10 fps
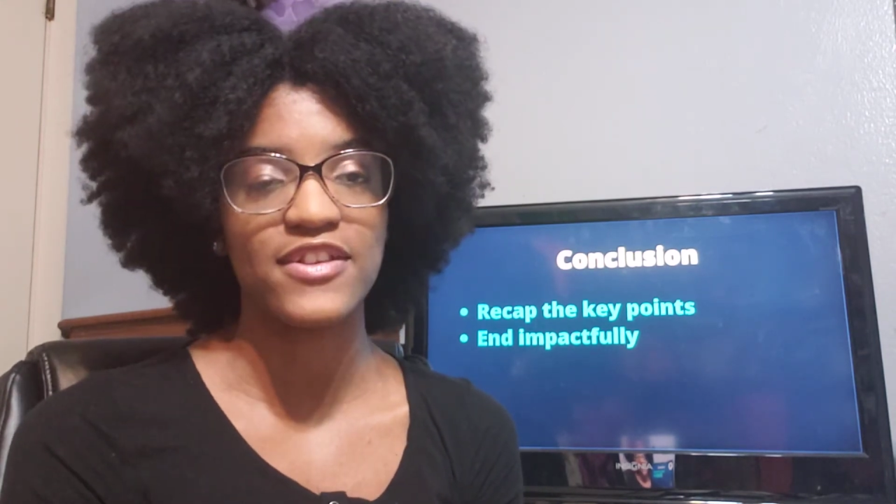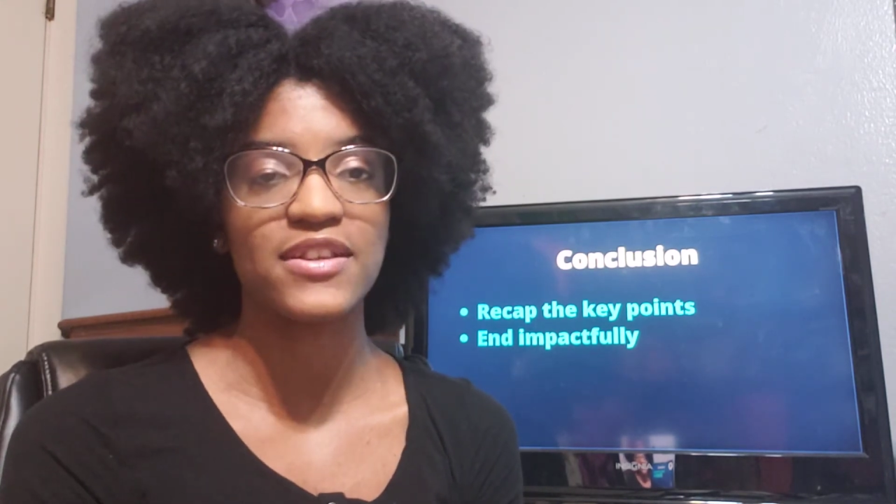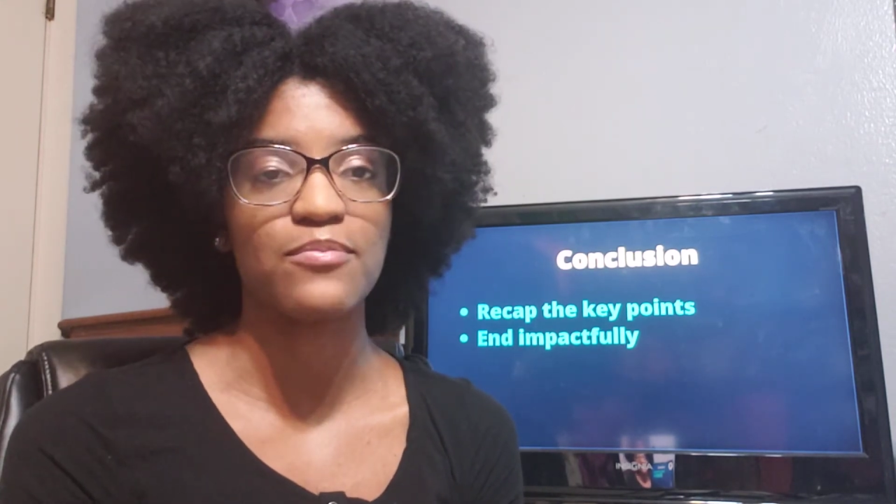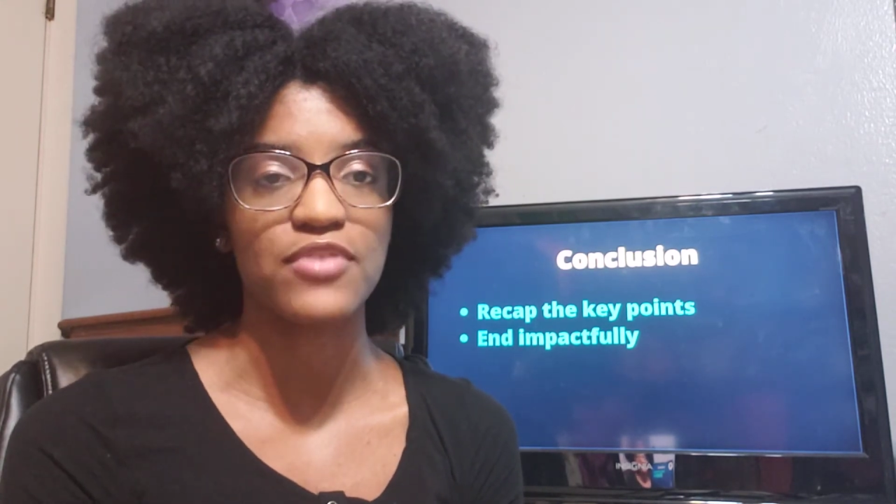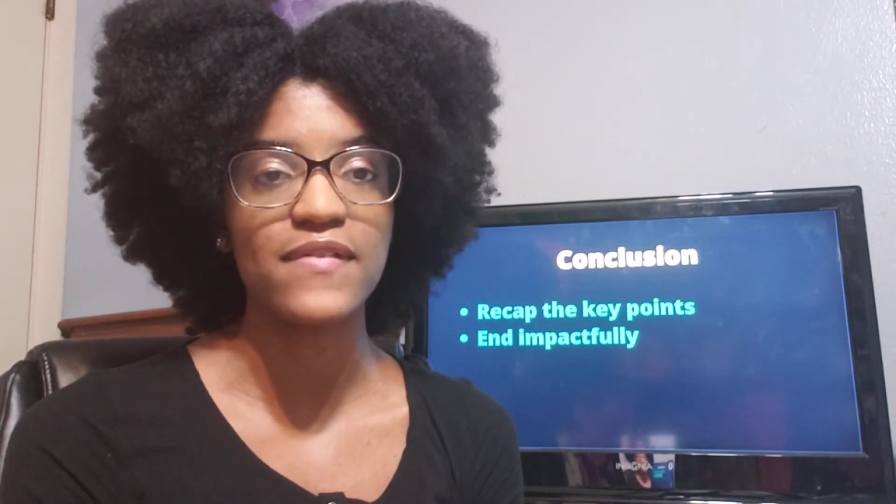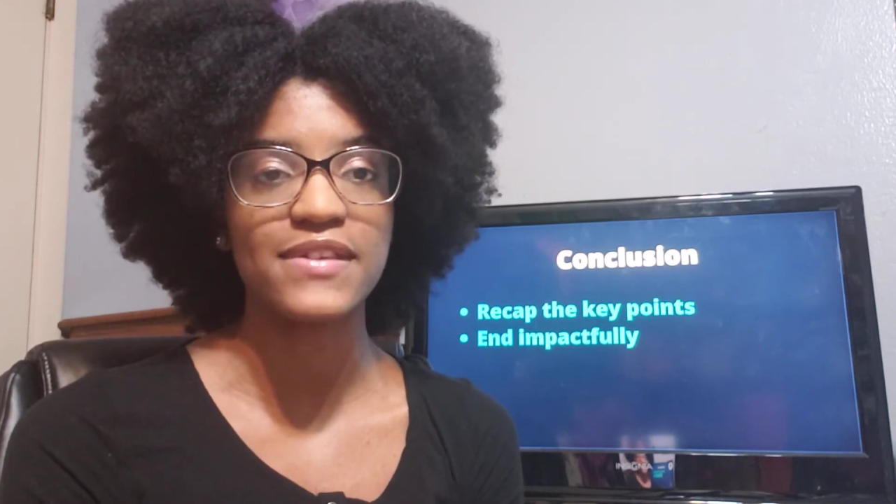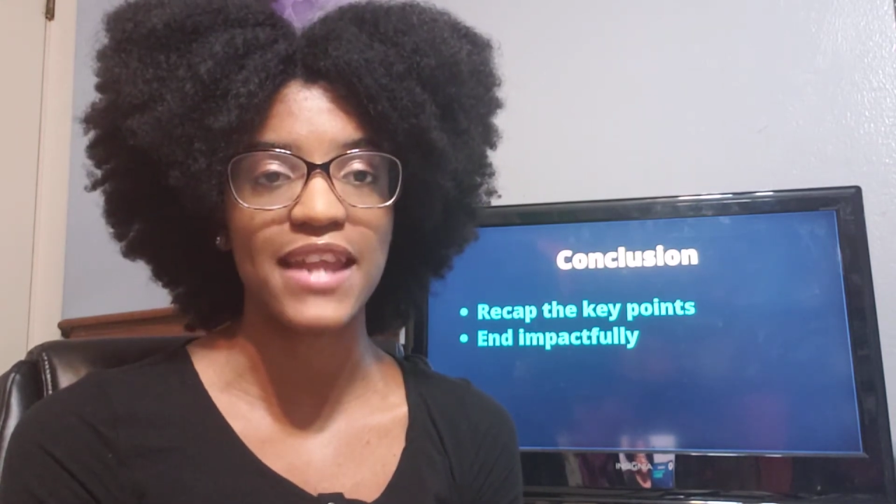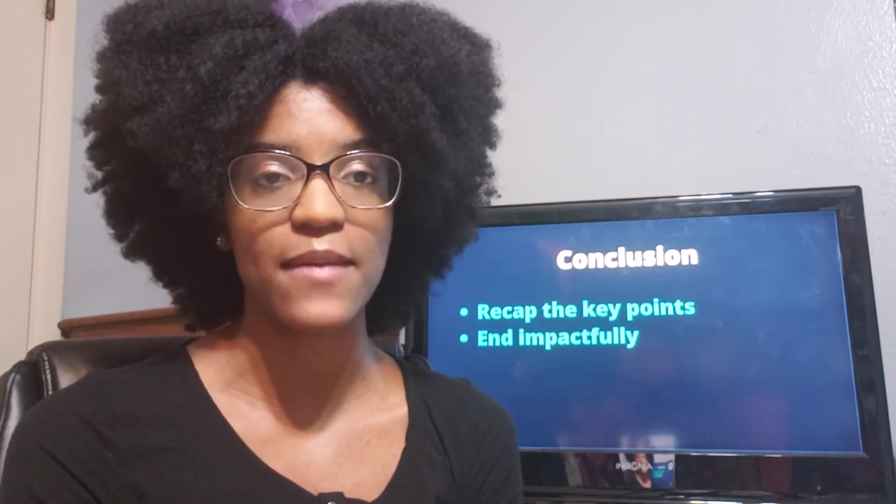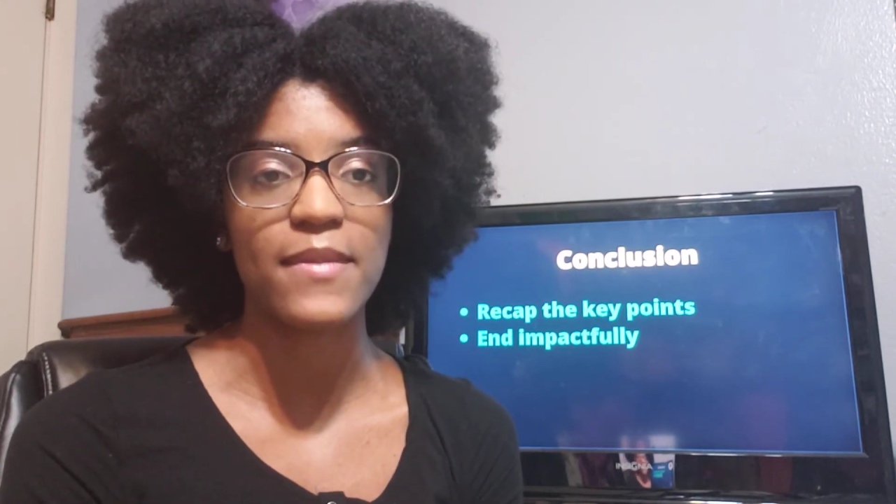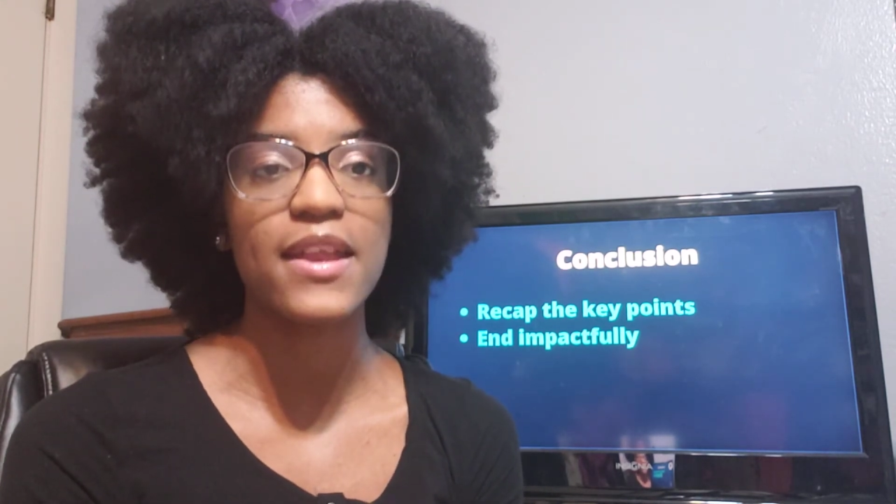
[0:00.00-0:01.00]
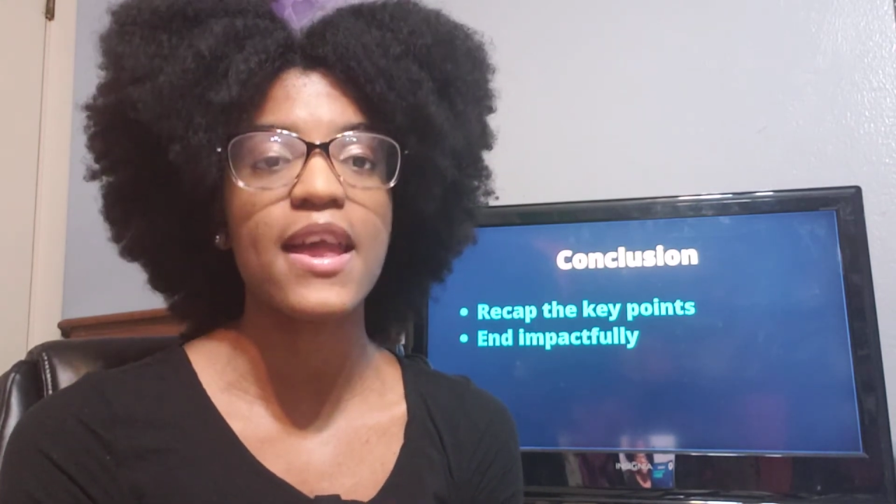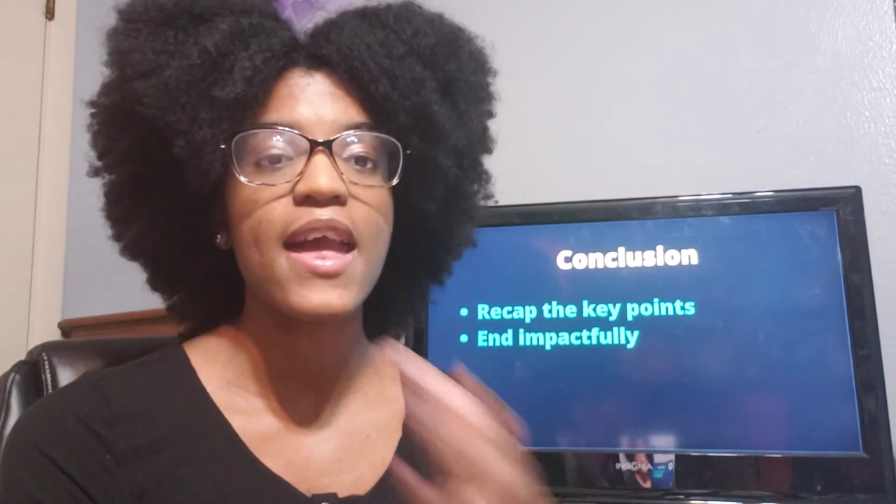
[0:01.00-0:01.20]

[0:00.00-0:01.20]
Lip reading: Just a brief statement,